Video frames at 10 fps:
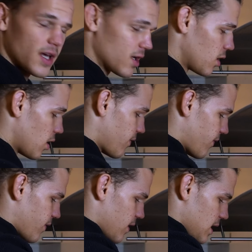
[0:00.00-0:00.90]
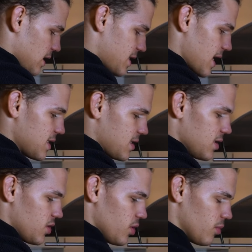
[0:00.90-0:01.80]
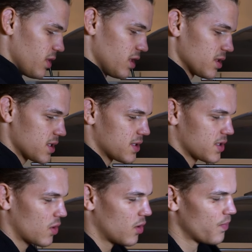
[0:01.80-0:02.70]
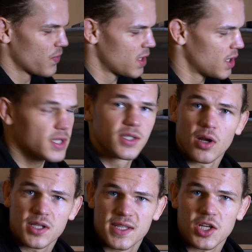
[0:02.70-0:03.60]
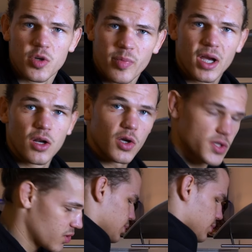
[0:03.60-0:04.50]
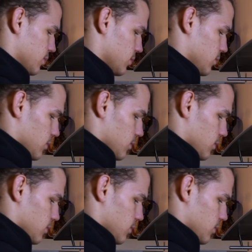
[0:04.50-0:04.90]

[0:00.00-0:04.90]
get enough taste into your meals, so it's not such a big loss to not have